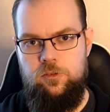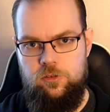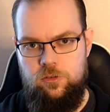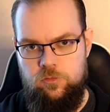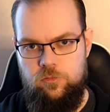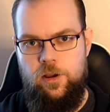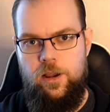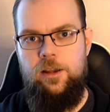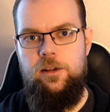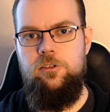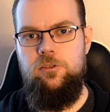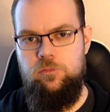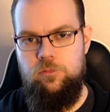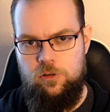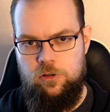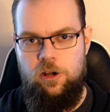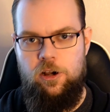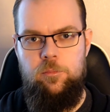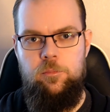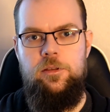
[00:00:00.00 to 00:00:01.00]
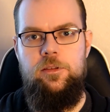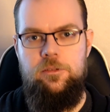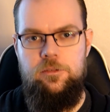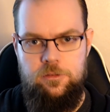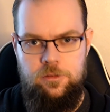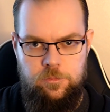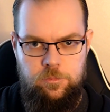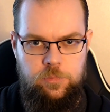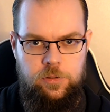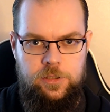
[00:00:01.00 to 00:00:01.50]
The riders will come into
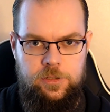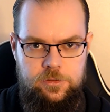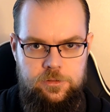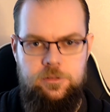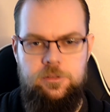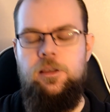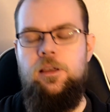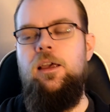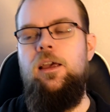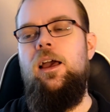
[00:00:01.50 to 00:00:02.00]
the pits